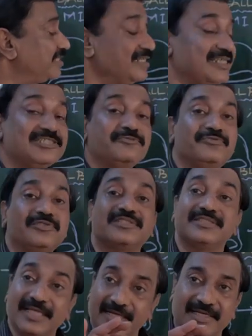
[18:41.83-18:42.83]
index
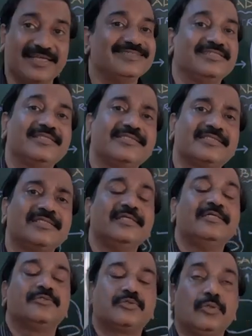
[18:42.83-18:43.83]
foods. They are dangerous.
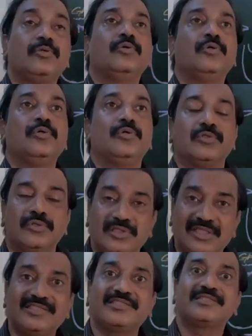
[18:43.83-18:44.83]
So they